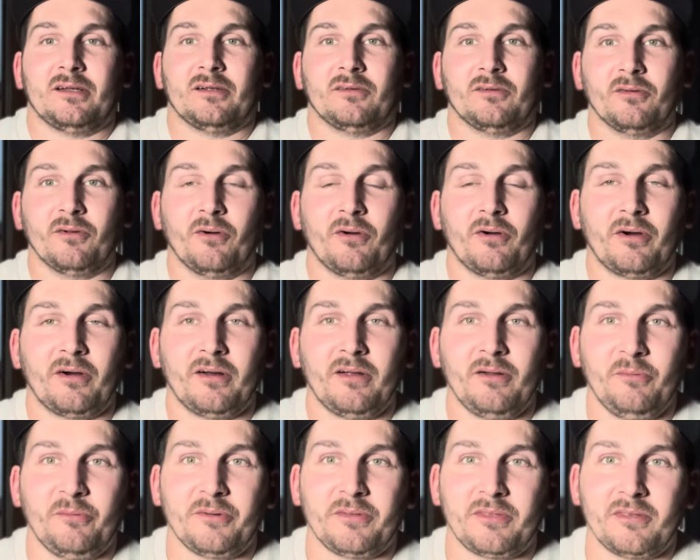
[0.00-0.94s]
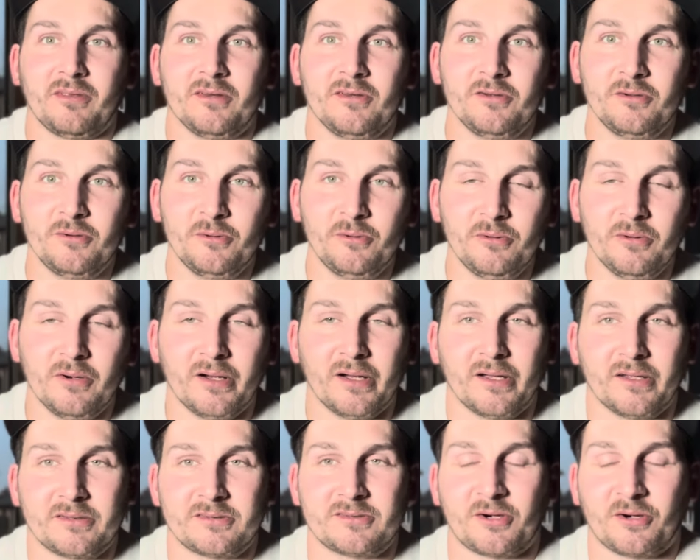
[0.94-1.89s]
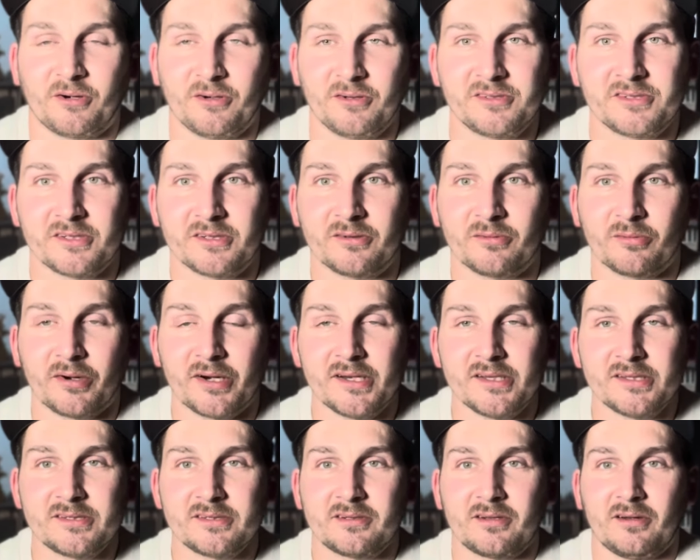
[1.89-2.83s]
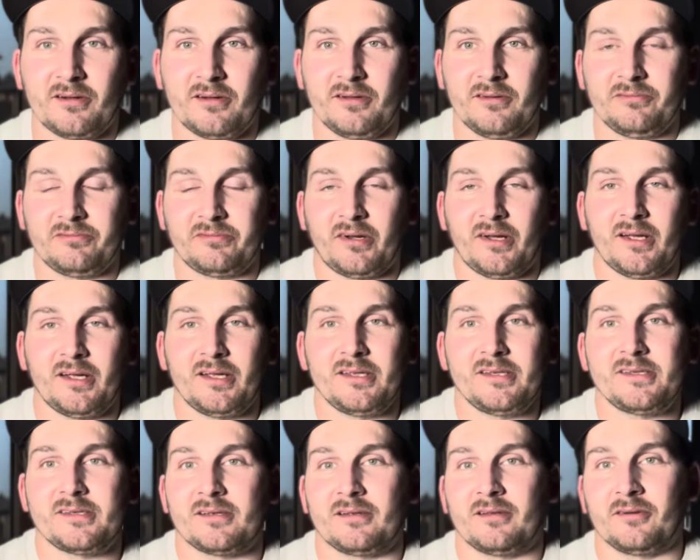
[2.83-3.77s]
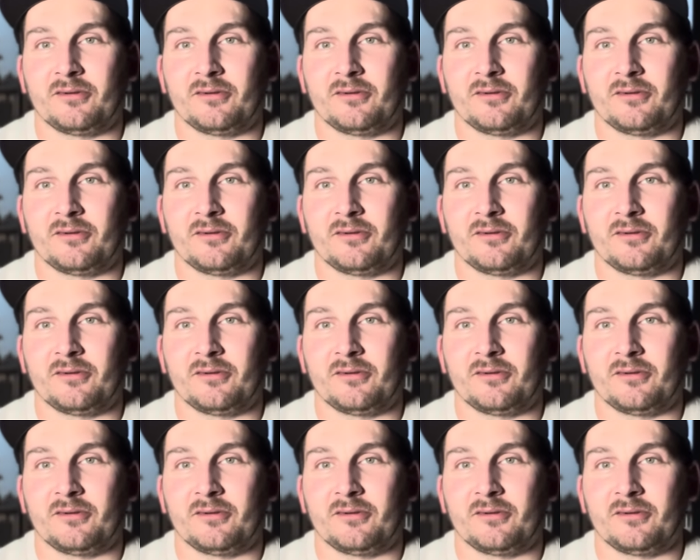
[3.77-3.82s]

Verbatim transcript: Laura with the new uh, Turtles of Grayskull finds.